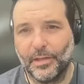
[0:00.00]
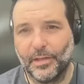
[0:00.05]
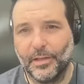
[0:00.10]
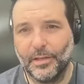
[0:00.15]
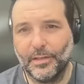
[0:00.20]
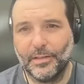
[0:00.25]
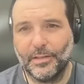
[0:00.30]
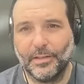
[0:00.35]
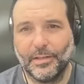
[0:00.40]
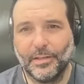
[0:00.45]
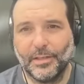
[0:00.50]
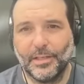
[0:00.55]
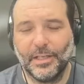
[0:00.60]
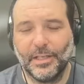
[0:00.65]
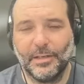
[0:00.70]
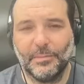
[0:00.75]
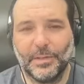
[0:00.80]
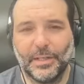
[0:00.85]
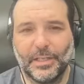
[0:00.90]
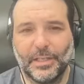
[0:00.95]
This is a
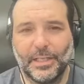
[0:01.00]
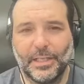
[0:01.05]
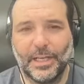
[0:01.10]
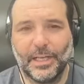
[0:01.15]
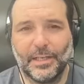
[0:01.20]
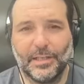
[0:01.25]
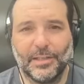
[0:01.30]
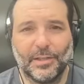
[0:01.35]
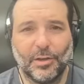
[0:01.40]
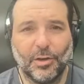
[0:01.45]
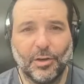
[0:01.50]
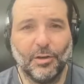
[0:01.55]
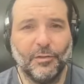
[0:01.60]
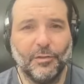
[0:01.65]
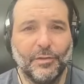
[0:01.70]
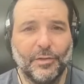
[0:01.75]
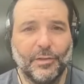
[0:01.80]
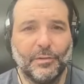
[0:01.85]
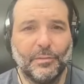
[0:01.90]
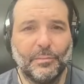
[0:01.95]
team that has
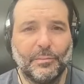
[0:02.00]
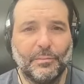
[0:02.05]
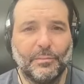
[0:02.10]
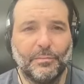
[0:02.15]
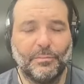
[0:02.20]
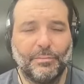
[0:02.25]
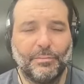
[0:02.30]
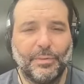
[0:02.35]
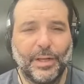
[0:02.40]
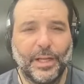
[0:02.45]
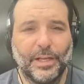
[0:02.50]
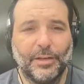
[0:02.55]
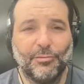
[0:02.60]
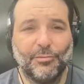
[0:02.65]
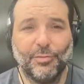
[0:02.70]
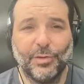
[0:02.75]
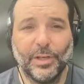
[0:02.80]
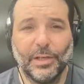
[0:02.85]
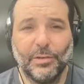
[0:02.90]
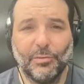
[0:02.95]
often played
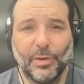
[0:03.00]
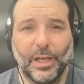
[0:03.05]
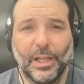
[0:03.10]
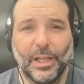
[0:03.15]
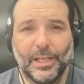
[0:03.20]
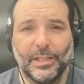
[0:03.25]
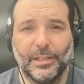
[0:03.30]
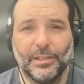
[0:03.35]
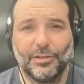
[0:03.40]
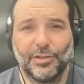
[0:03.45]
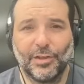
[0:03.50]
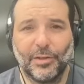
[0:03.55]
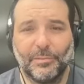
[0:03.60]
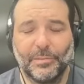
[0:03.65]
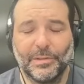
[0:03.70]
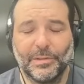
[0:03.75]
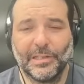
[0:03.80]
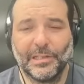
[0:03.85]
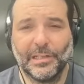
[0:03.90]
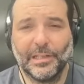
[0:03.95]
really well in the
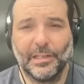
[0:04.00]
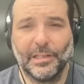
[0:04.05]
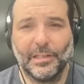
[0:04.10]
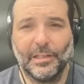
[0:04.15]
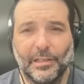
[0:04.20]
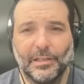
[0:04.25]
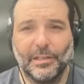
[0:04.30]
Champions League.